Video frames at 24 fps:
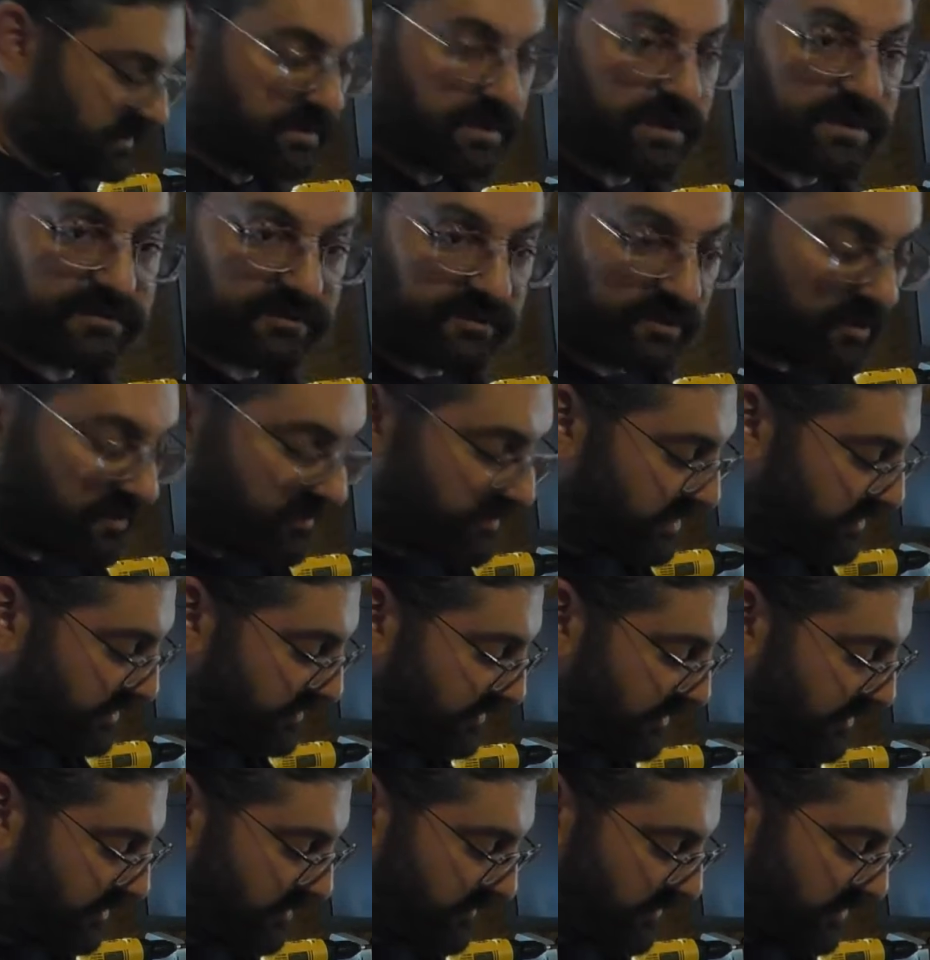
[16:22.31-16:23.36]
Like so, because
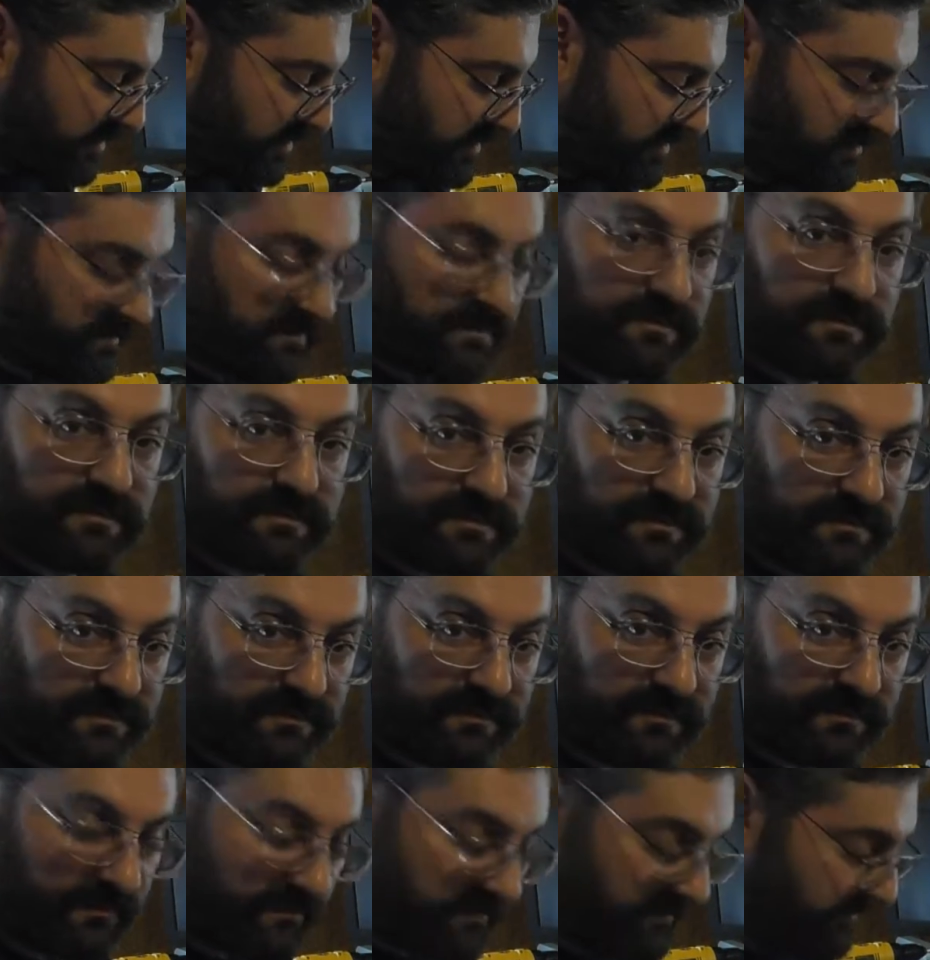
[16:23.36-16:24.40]
they are very,
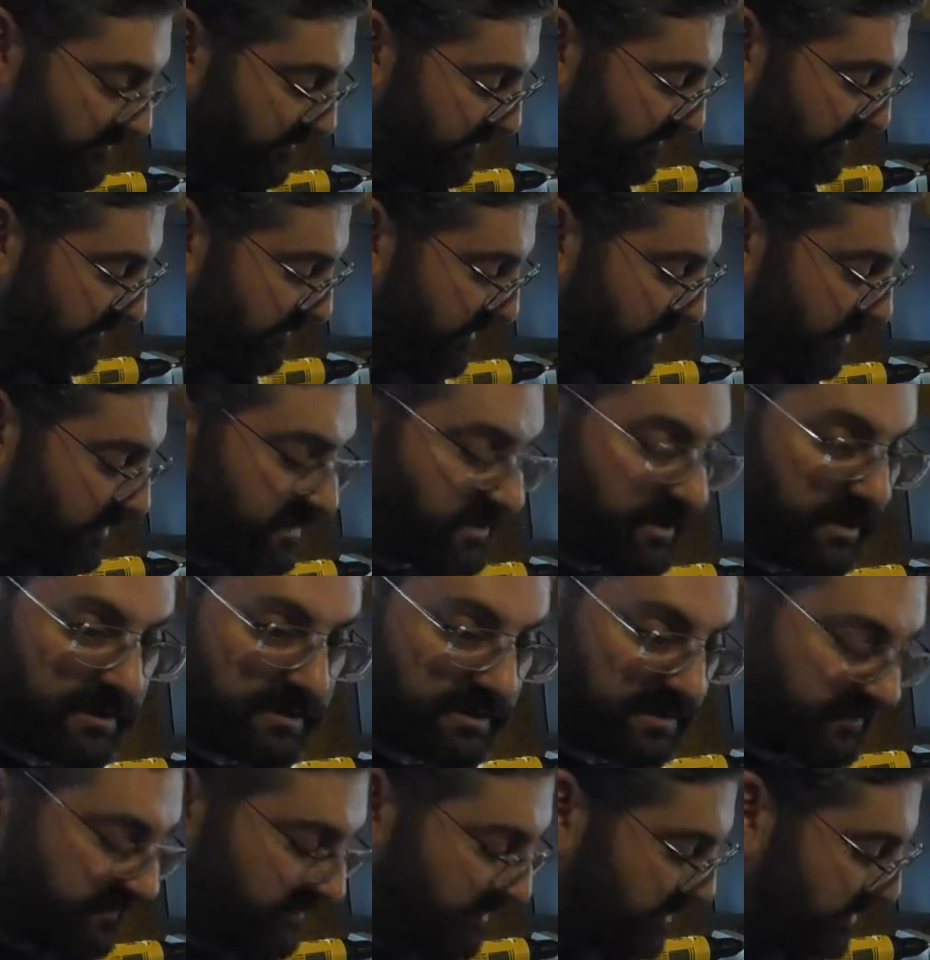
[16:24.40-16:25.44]
very
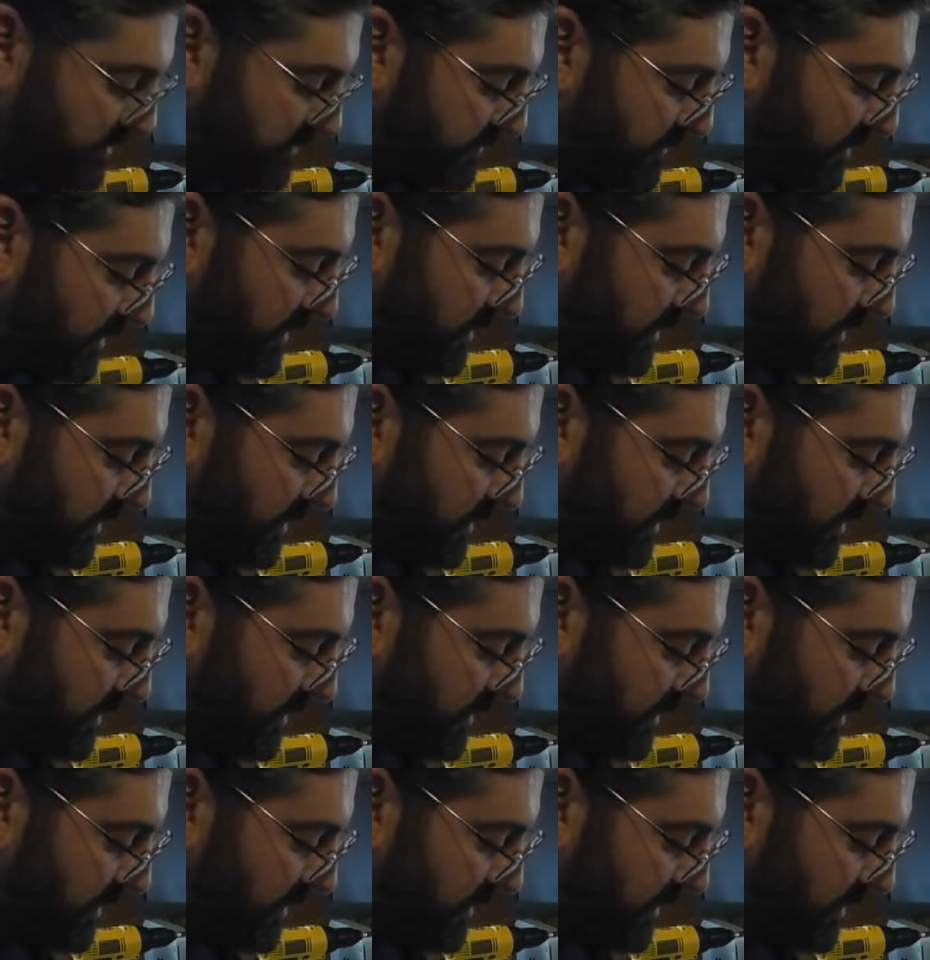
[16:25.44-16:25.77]
tightly fitted.